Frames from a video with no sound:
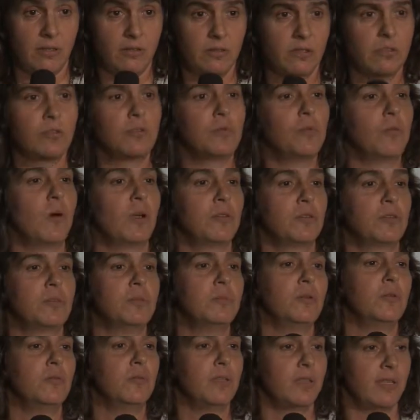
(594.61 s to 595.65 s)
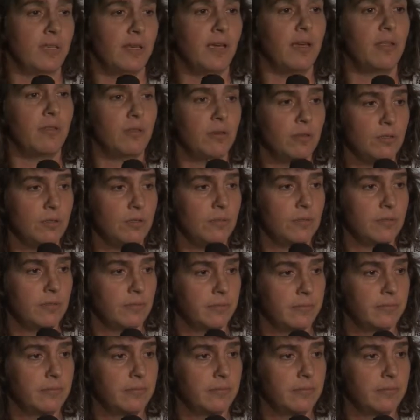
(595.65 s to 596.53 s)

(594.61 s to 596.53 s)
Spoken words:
Did you watch the movie The Others?